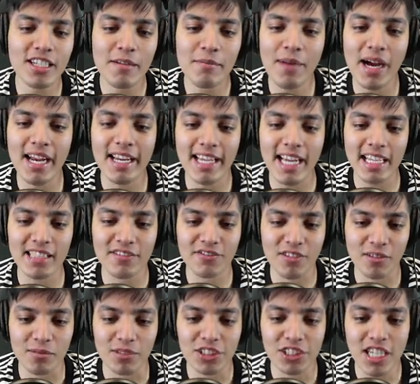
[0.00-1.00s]
You can buy a
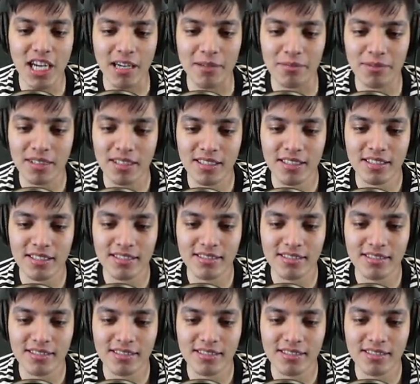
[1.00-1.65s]
candle from the shop.